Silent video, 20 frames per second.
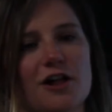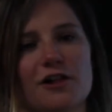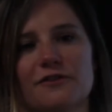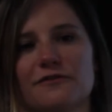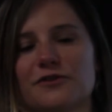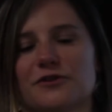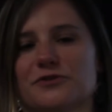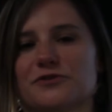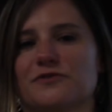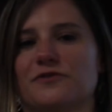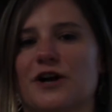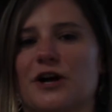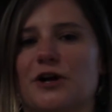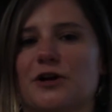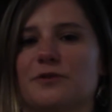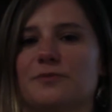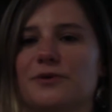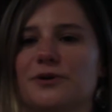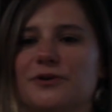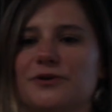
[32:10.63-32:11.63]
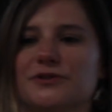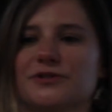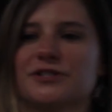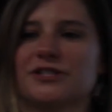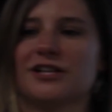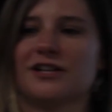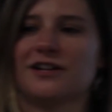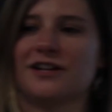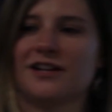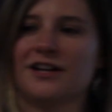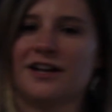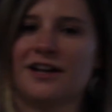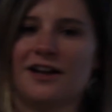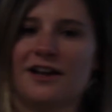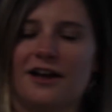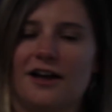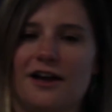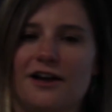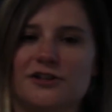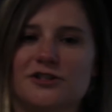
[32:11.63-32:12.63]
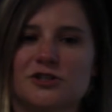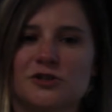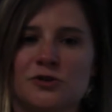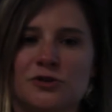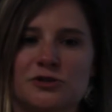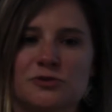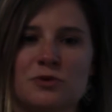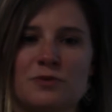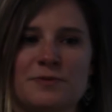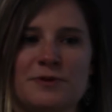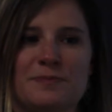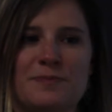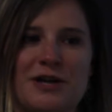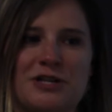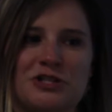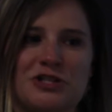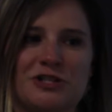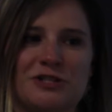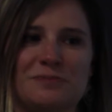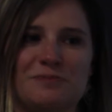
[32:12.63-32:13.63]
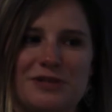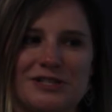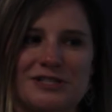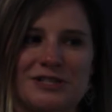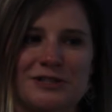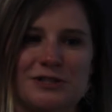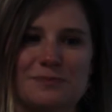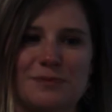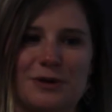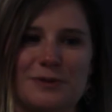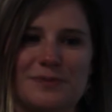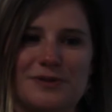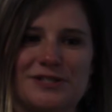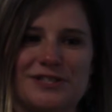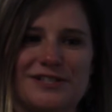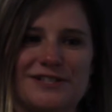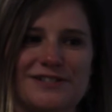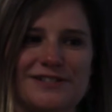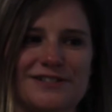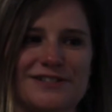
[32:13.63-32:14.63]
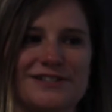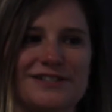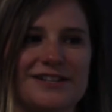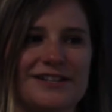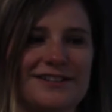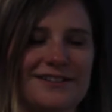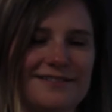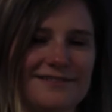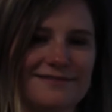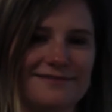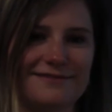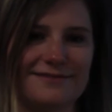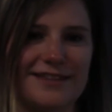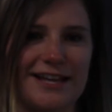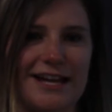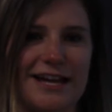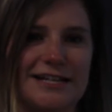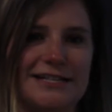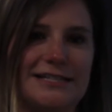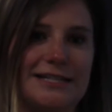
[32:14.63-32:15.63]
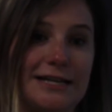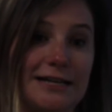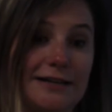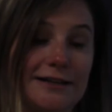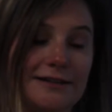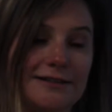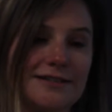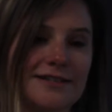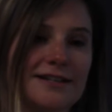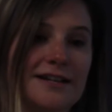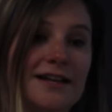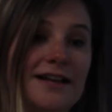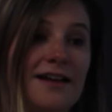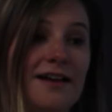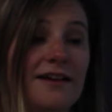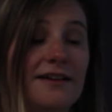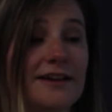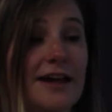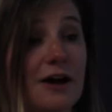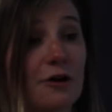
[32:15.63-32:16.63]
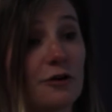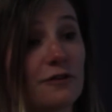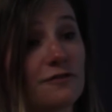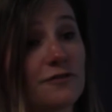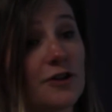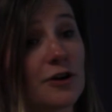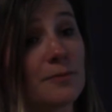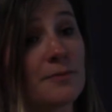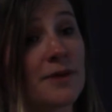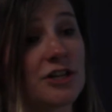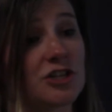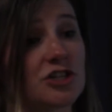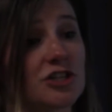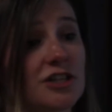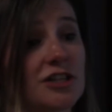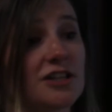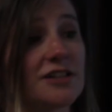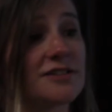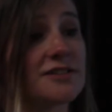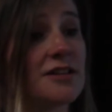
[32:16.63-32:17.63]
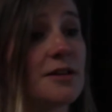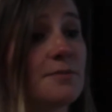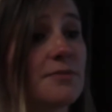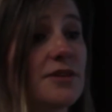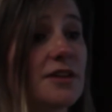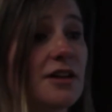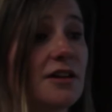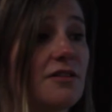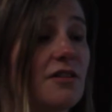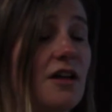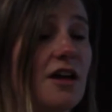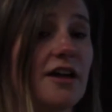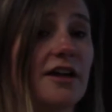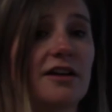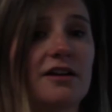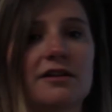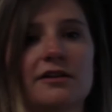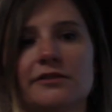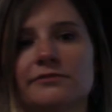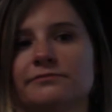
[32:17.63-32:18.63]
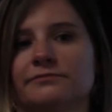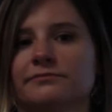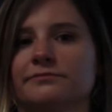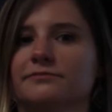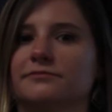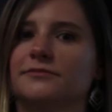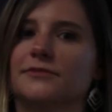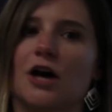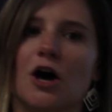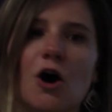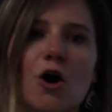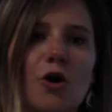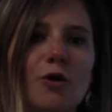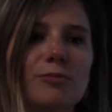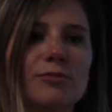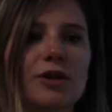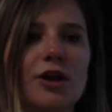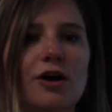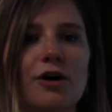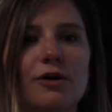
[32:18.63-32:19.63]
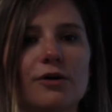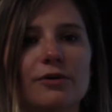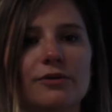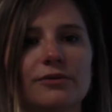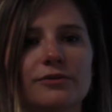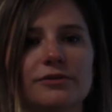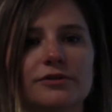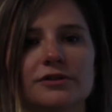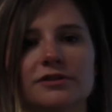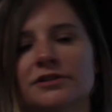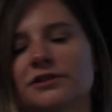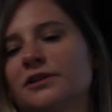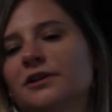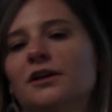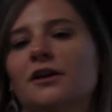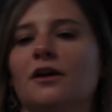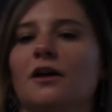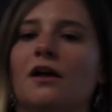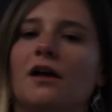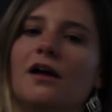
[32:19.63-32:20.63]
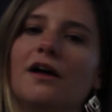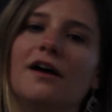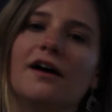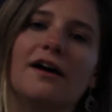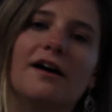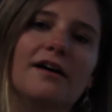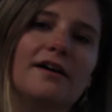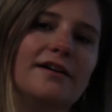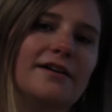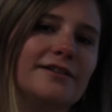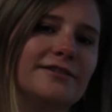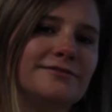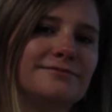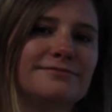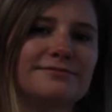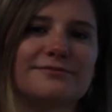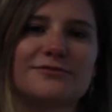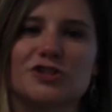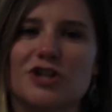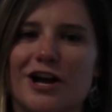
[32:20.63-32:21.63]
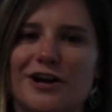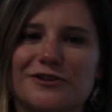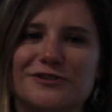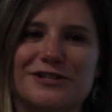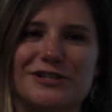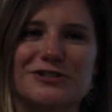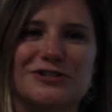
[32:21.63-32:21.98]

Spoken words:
all of those variables, as soon as a woman mentions business purposes, they get dinged. Now, if they're mentioning something like a home loan, child's